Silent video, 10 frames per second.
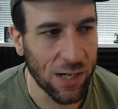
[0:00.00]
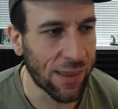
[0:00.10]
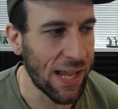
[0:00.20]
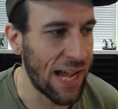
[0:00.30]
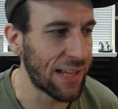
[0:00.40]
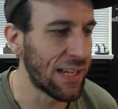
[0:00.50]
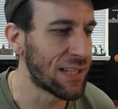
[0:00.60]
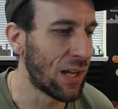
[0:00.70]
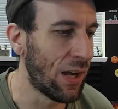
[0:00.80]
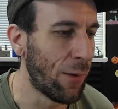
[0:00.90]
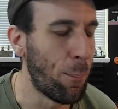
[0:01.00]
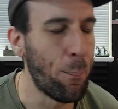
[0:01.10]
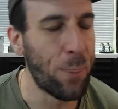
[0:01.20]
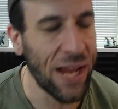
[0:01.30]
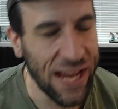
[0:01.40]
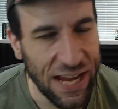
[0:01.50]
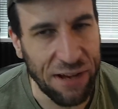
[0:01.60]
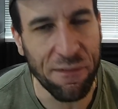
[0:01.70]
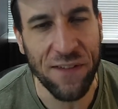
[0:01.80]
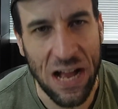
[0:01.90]
that is a big
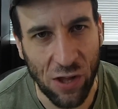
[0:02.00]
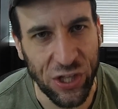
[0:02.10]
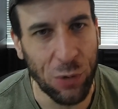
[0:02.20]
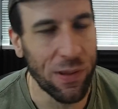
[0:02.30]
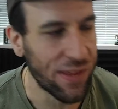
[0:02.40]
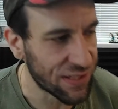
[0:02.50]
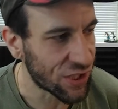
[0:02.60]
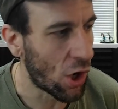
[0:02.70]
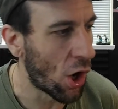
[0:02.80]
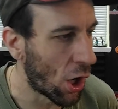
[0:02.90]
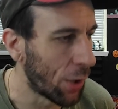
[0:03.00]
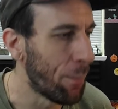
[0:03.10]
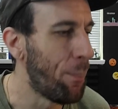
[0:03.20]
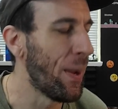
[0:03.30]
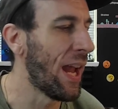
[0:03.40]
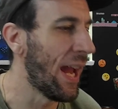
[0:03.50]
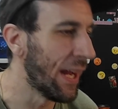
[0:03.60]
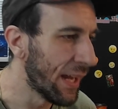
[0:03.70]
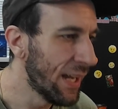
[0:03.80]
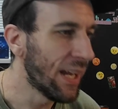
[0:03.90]
value of this card. Big.